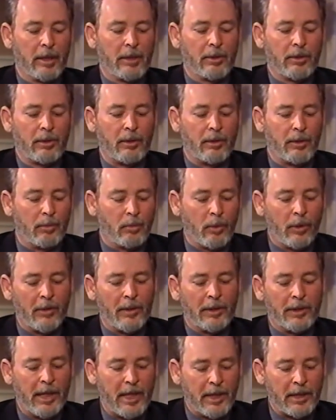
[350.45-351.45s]
So the more
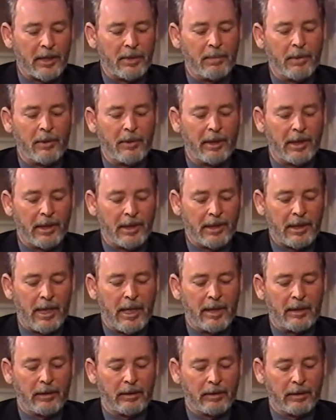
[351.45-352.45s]
that they experience
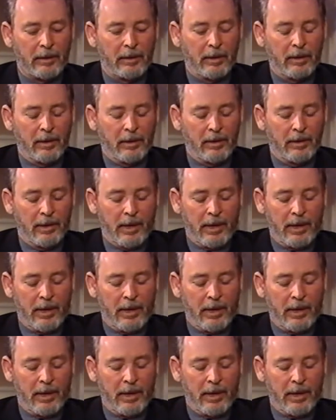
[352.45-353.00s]
that, they